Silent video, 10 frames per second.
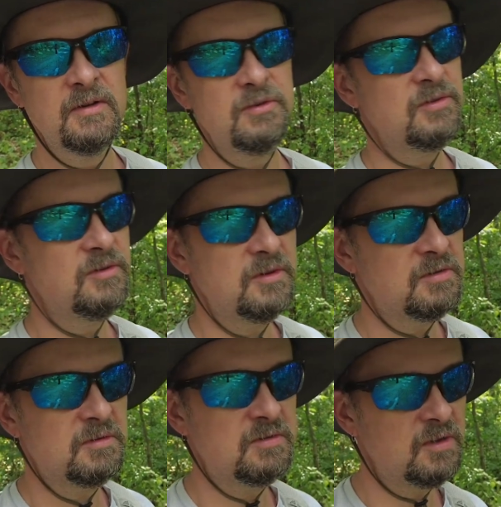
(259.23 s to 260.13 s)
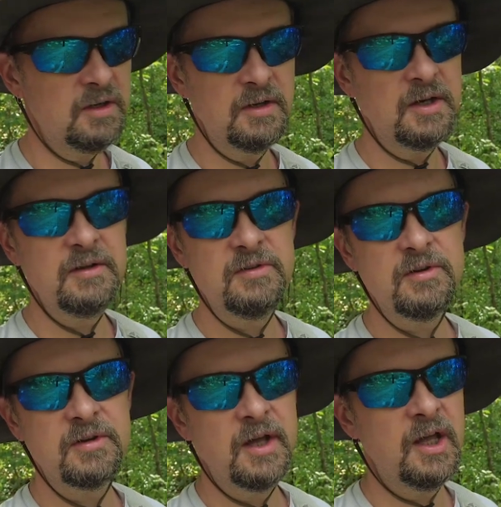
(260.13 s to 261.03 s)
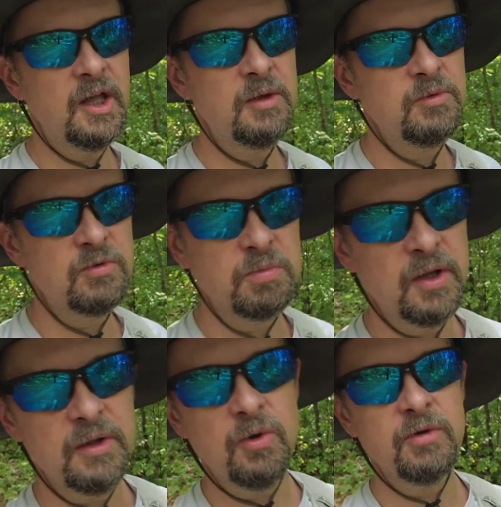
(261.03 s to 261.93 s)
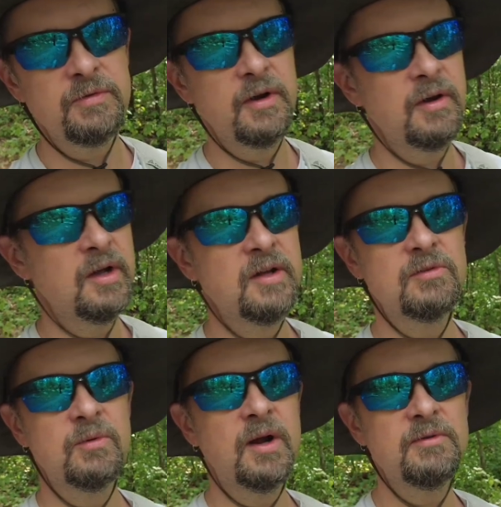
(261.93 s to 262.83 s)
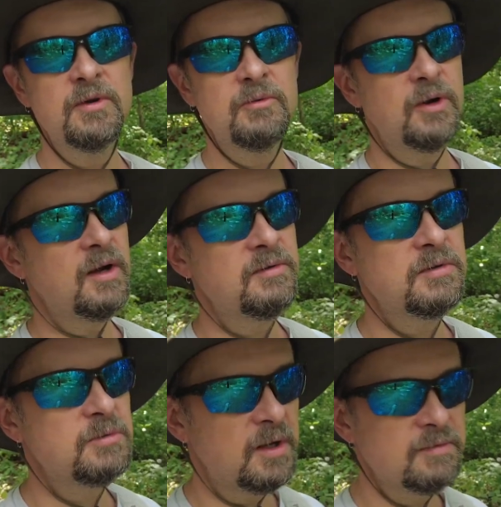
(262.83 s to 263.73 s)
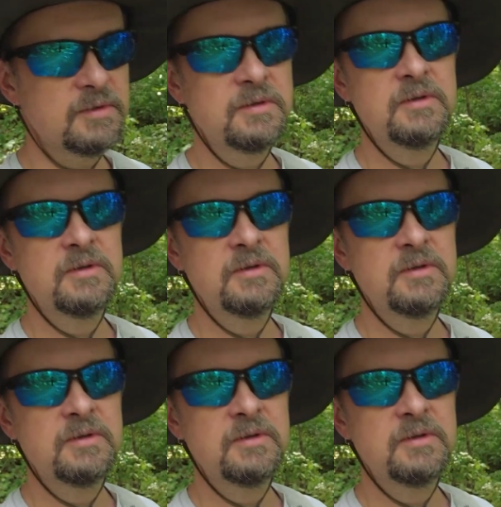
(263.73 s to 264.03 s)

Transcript: You should just sit in an easier game. You should play lower variance, whatever.